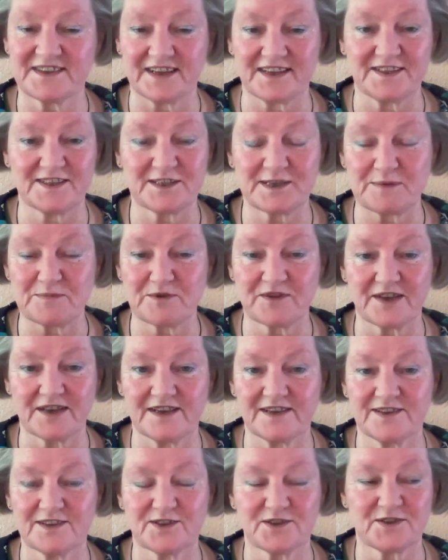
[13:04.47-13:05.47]
said some
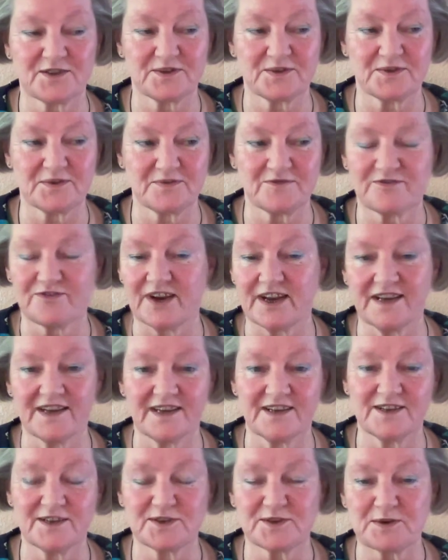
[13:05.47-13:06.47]
things to
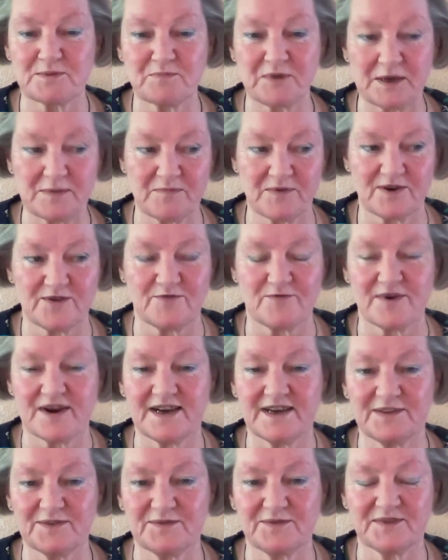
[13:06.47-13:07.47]
friends or people
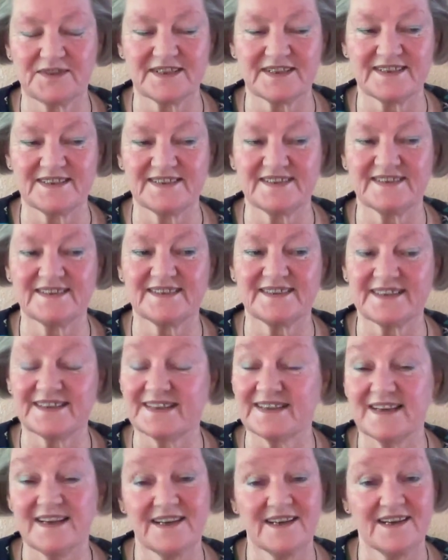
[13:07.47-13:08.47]
around,
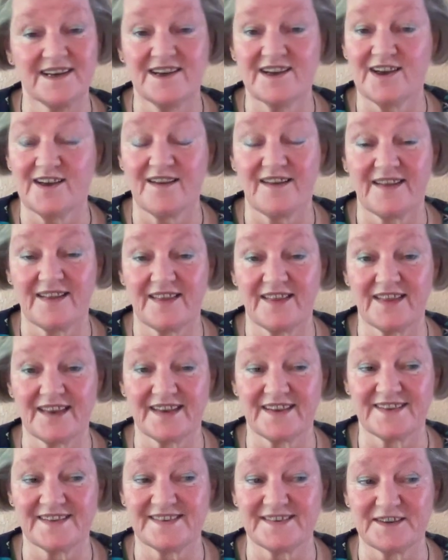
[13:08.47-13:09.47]
and
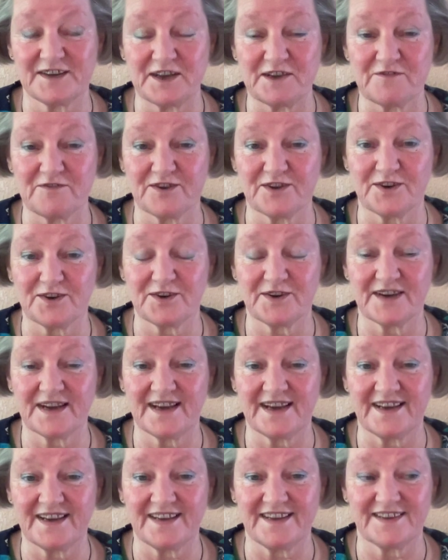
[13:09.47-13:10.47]
that never
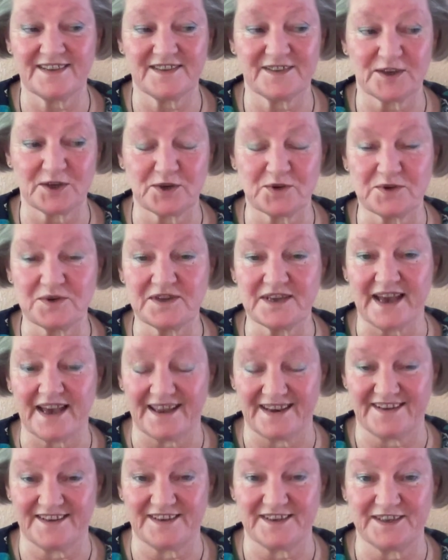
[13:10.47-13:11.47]
had a good
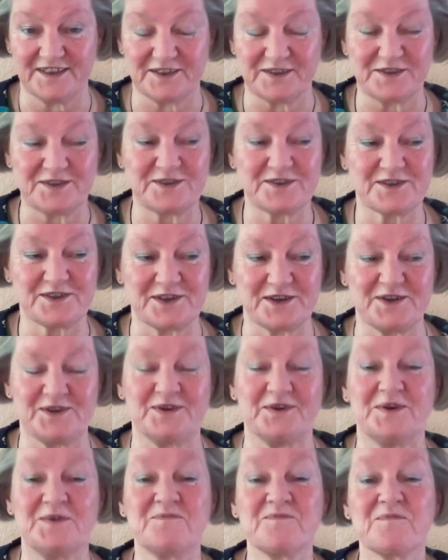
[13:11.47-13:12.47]
ending.
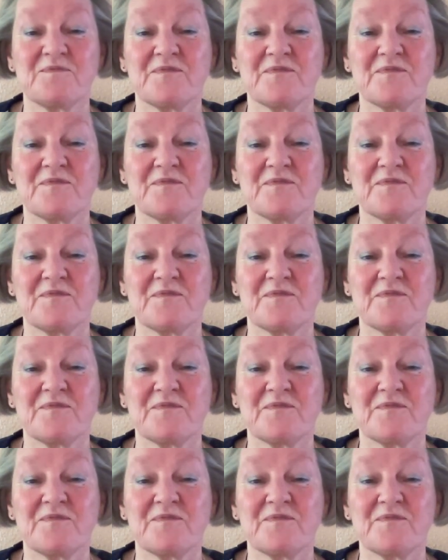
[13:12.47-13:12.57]
So